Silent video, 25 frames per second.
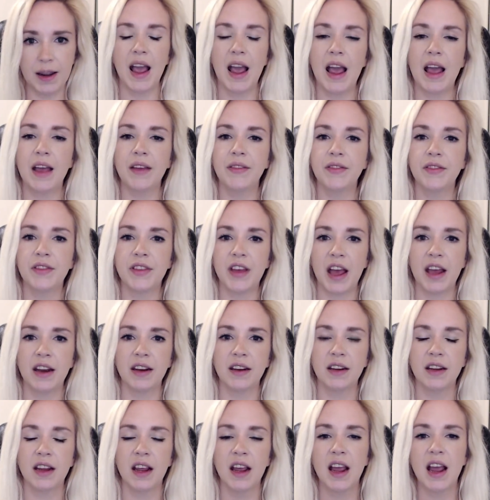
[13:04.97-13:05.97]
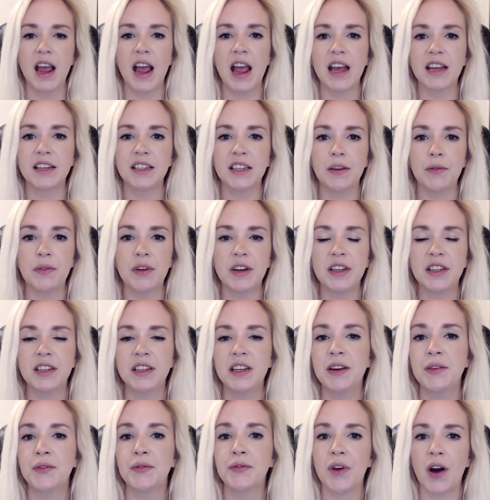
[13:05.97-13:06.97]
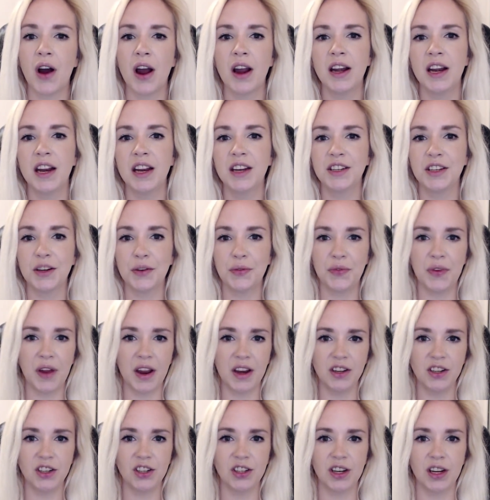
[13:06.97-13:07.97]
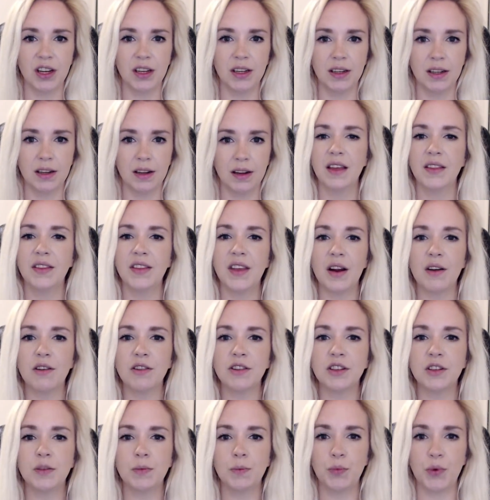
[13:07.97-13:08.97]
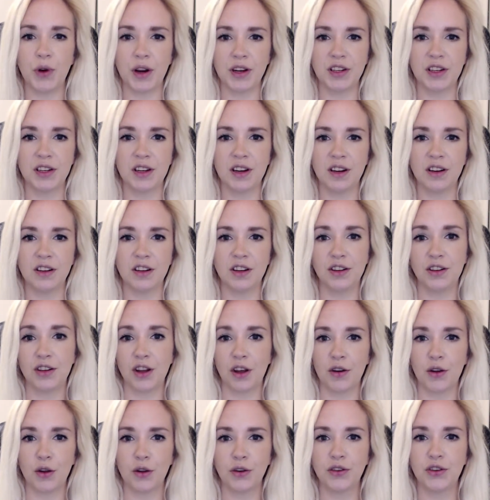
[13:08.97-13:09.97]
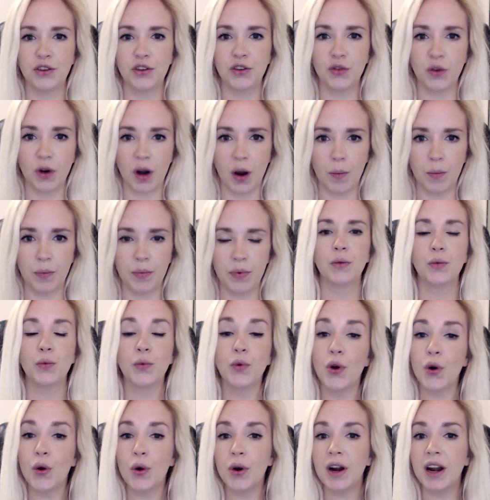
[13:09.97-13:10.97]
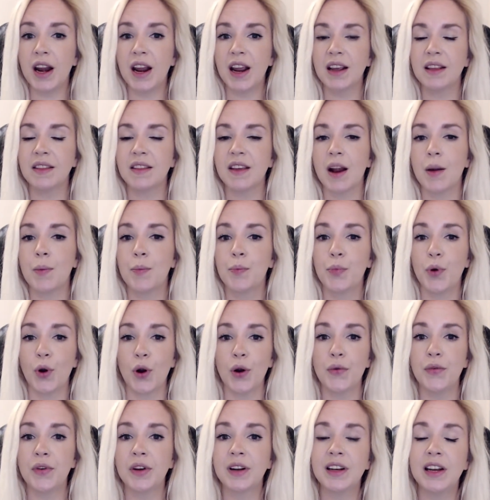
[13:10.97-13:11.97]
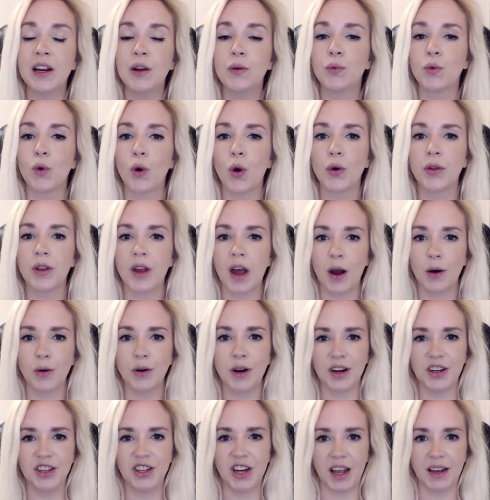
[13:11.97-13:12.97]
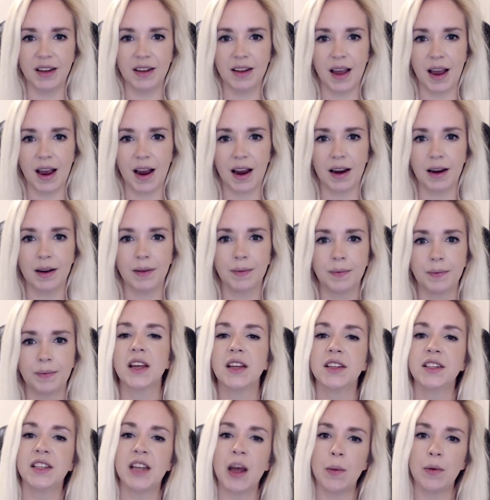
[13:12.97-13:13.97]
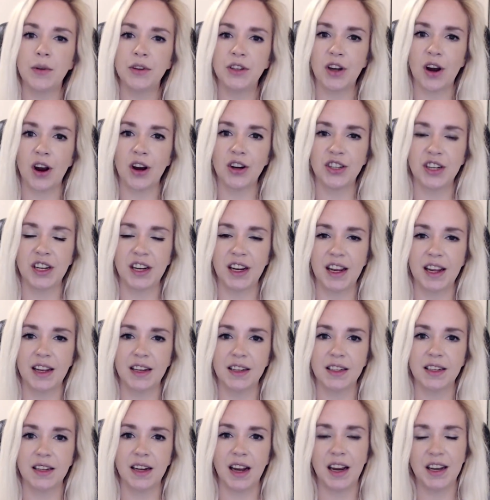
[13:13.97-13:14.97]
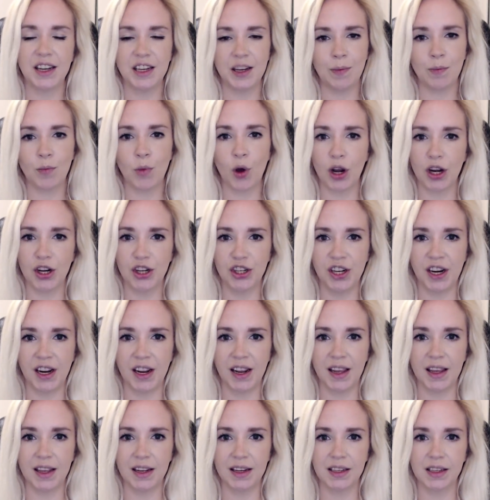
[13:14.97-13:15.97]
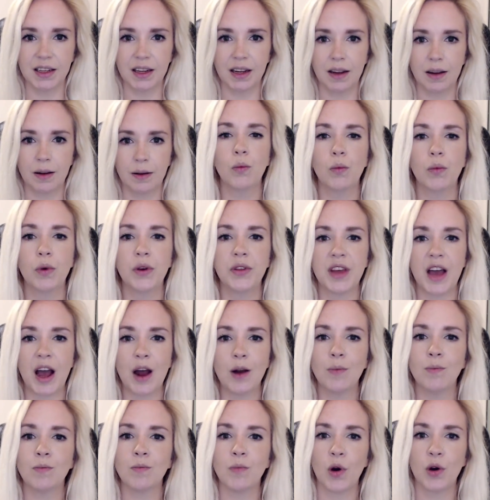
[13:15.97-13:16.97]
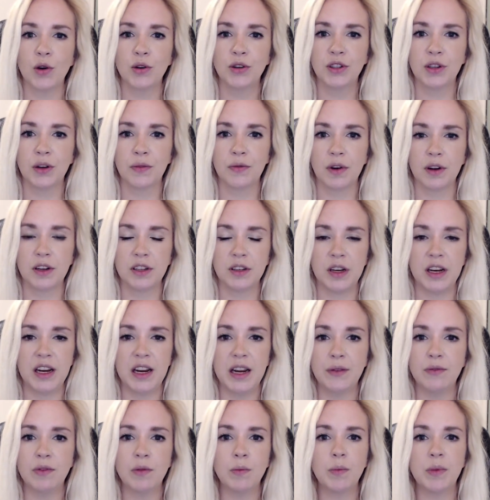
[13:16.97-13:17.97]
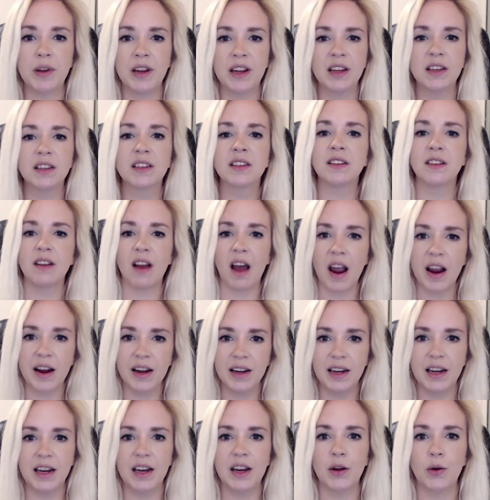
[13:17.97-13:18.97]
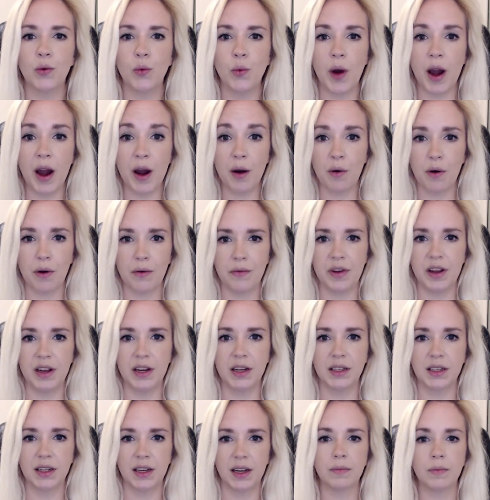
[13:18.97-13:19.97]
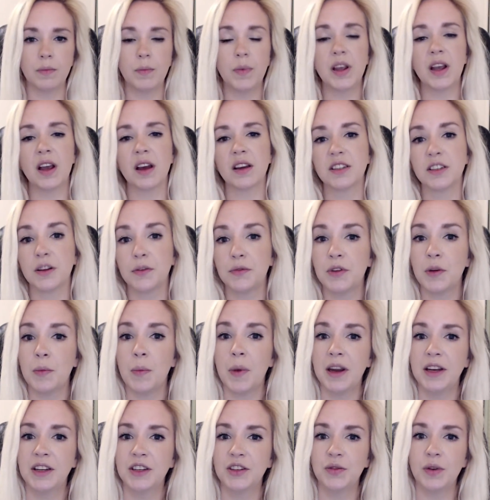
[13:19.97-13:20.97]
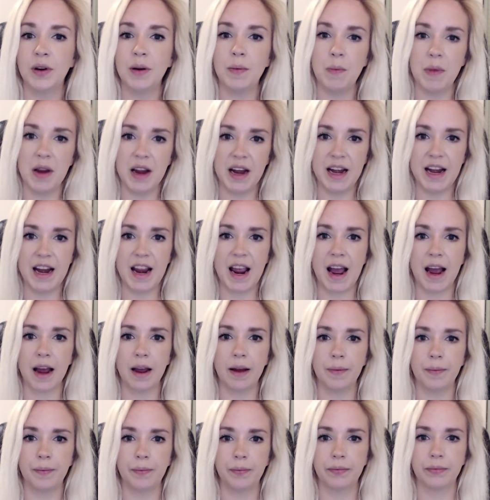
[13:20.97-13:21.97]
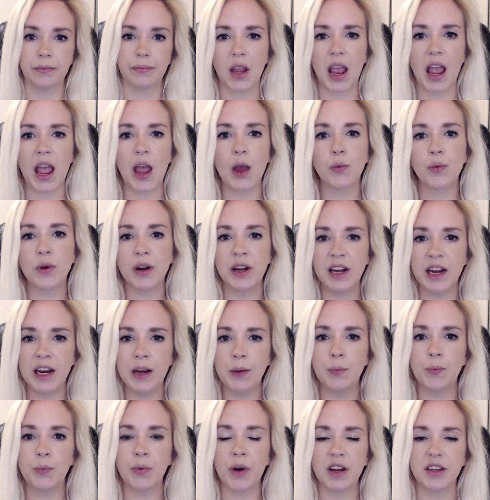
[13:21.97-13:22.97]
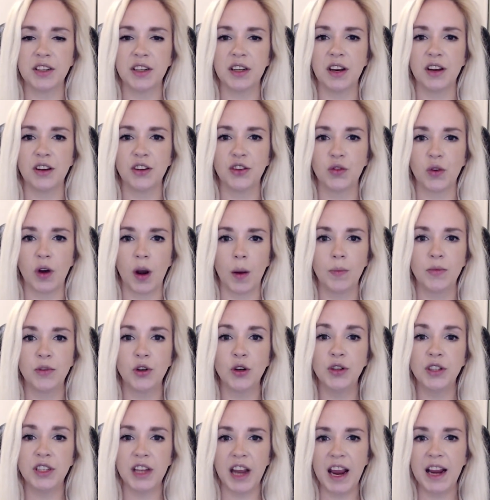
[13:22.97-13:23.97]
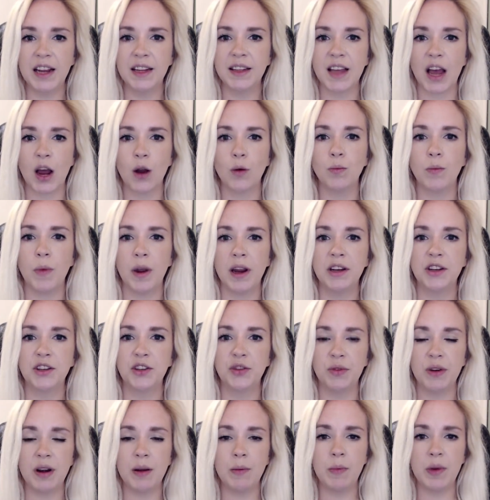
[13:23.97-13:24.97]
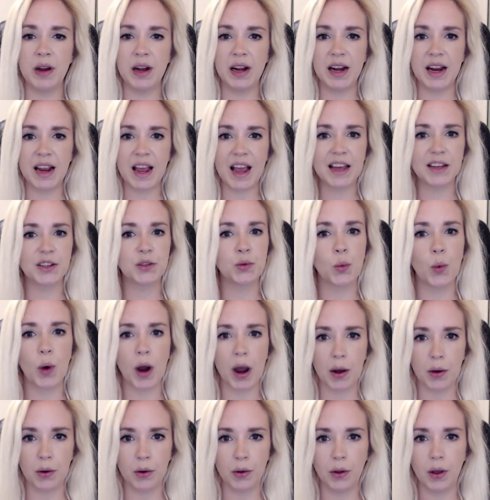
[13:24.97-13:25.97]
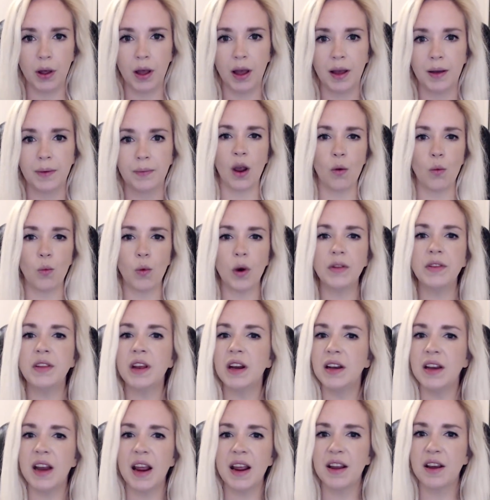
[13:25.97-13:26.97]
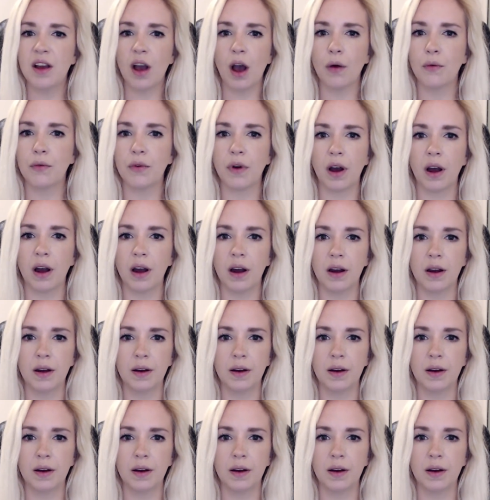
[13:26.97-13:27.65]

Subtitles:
And then, as if it's divine intervention, there is President Donald Trump ruining their perfectly rolled out agenda, sabotaging it and demolishing it, without most of us even being slightly aware of it, because of the mainstream media. And we need President Trump to take down mainstream media as well. What did they cover?